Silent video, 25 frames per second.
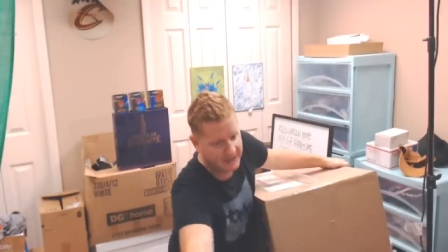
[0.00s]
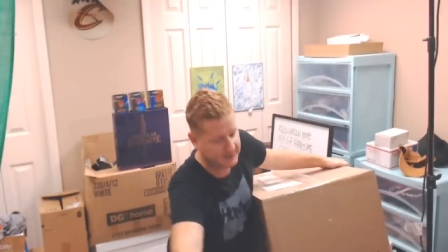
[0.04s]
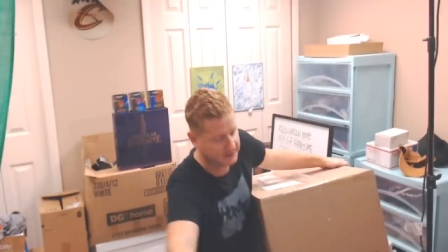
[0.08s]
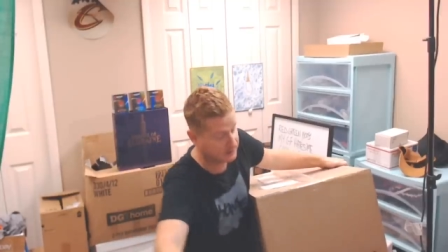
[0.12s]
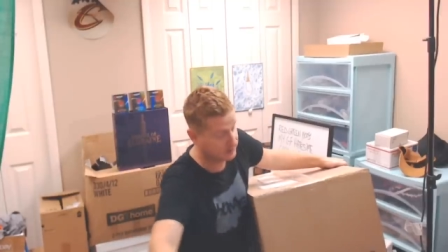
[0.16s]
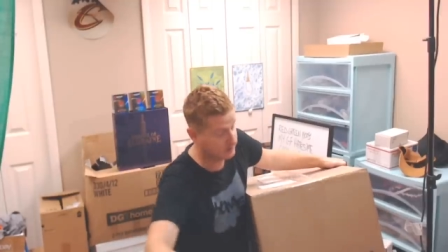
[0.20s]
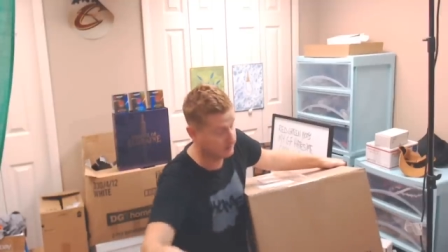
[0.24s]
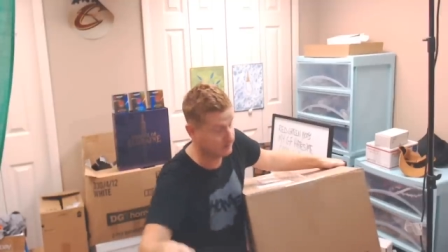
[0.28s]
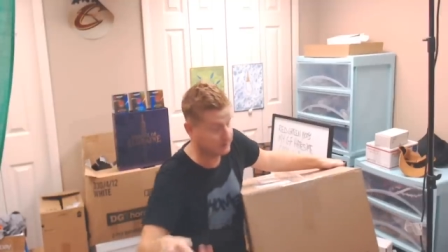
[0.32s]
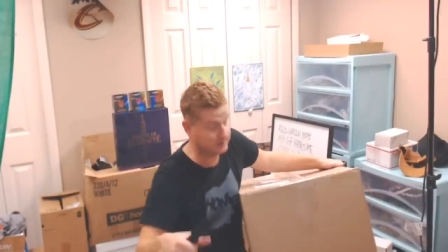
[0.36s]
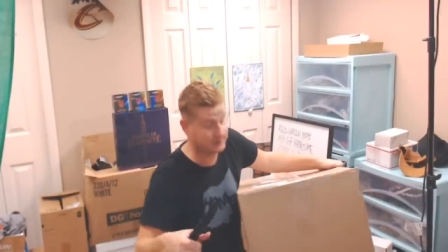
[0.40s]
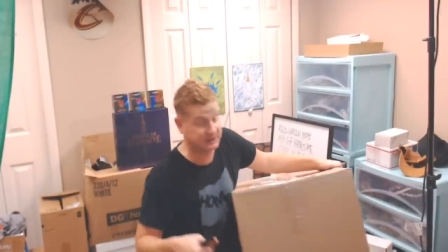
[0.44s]

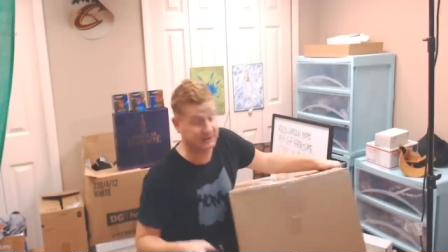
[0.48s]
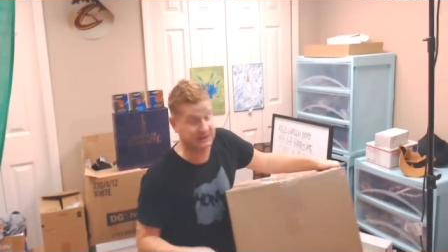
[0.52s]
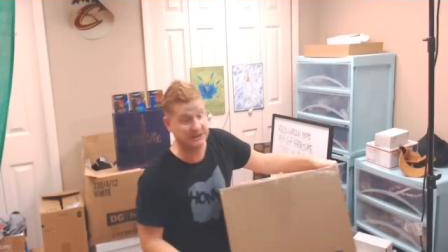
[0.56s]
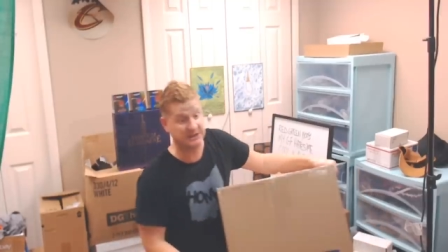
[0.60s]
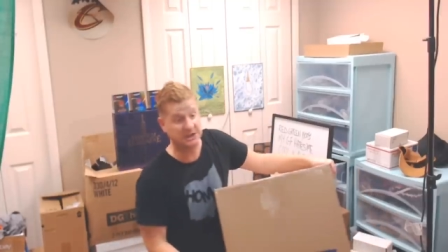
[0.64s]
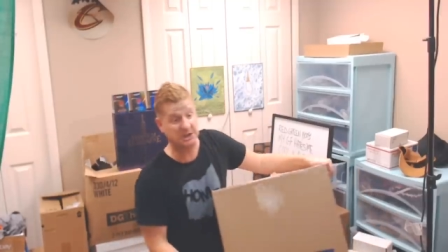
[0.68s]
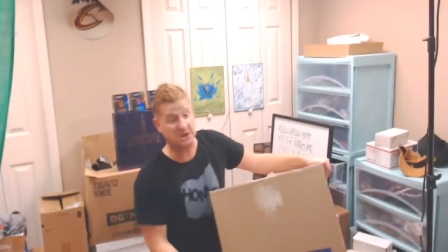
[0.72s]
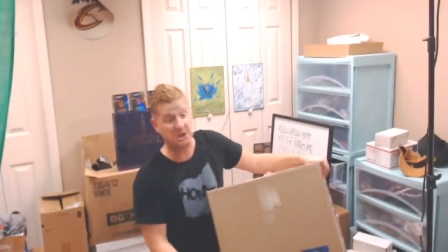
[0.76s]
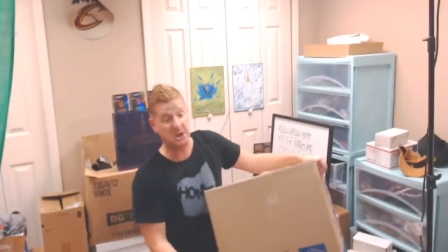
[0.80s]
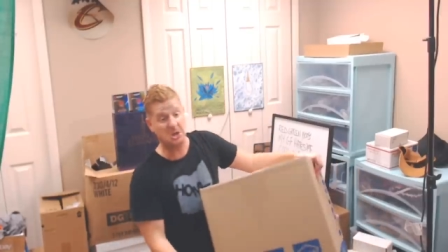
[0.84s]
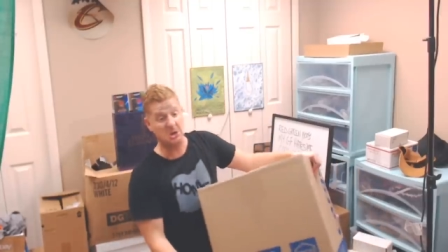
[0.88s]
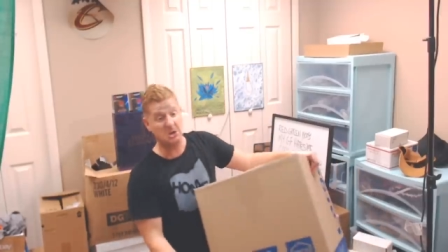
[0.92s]
So this is
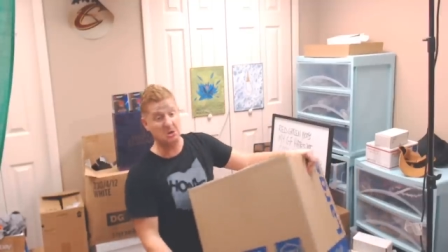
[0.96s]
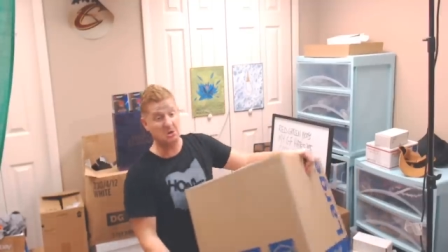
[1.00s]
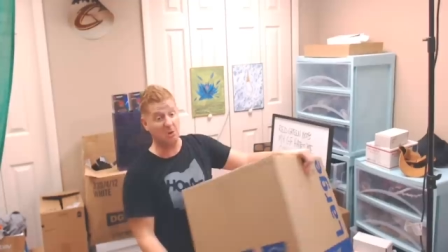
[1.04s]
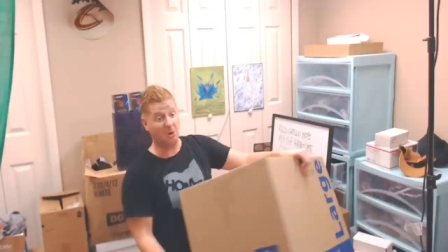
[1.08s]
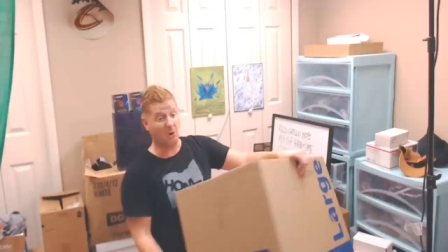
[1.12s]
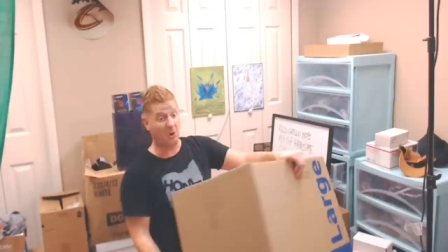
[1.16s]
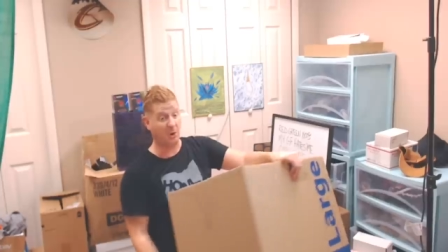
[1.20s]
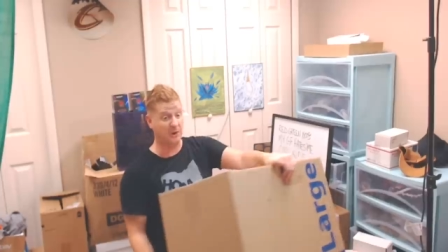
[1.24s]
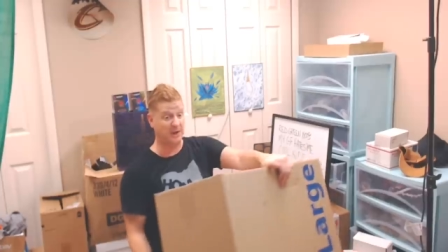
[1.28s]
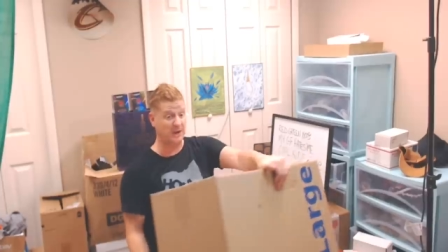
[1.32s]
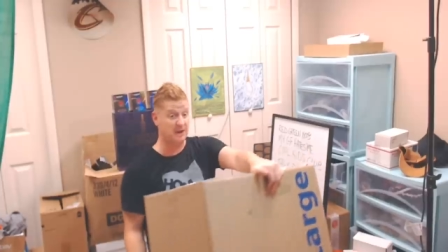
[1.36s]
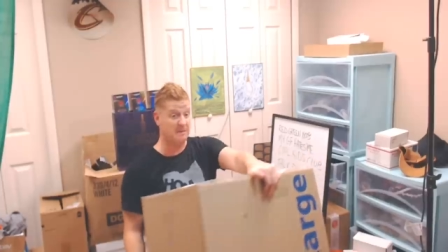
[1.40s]

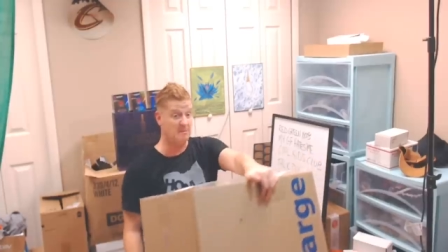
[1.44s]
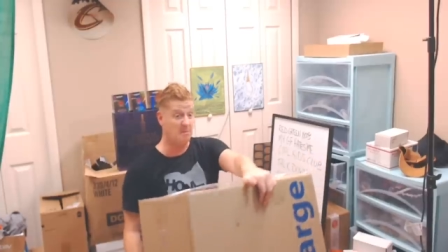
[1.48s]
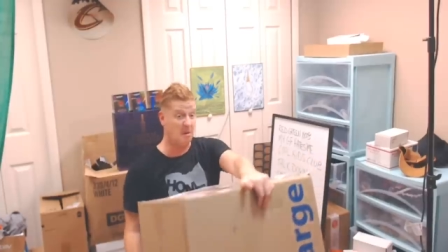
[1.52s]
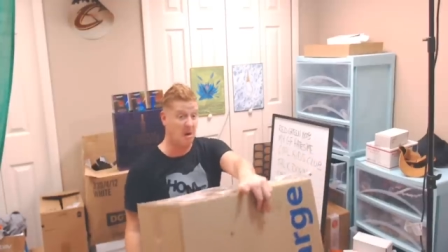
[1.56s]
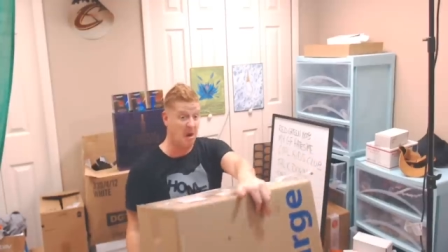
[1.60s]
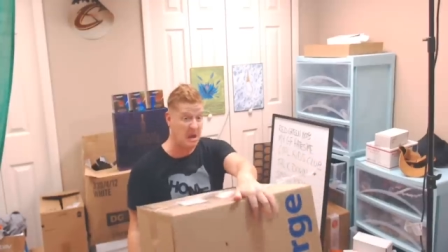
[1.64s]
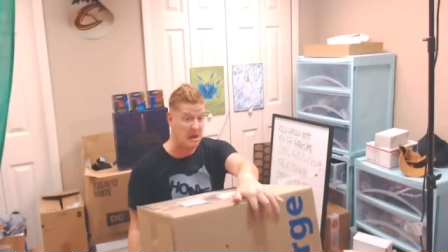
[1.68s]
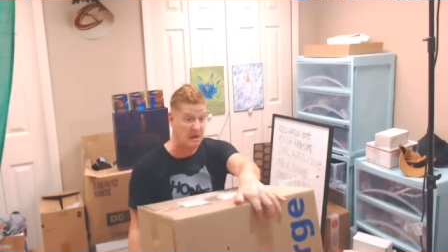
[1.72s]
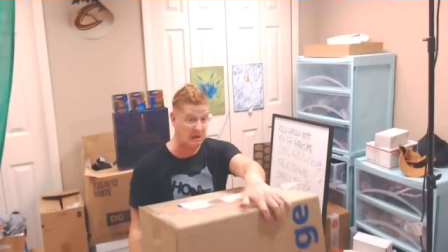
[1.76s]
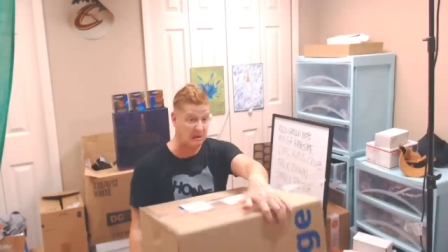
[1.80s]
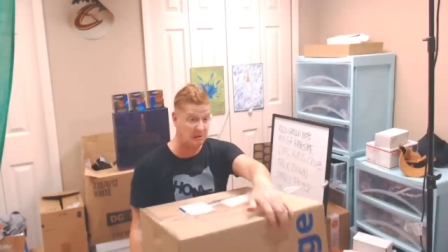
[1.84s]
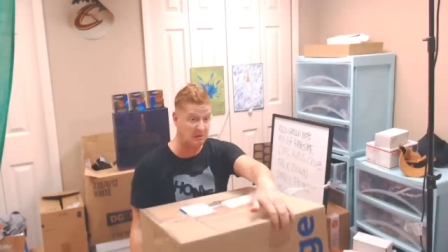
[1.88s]
naughty,
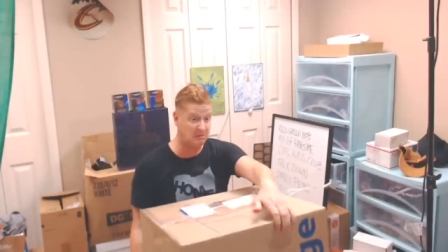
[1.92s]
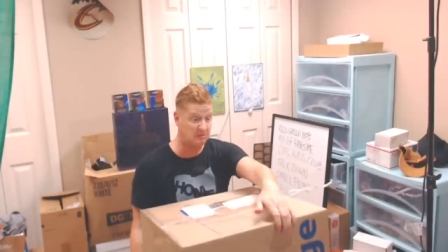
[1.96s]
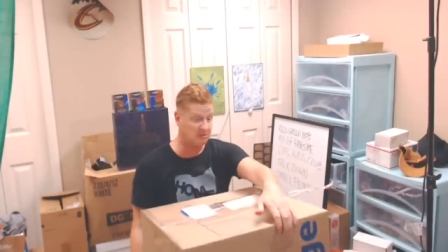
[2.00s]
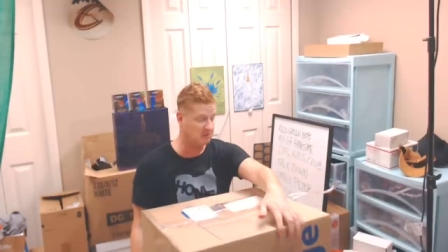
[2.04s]
mate.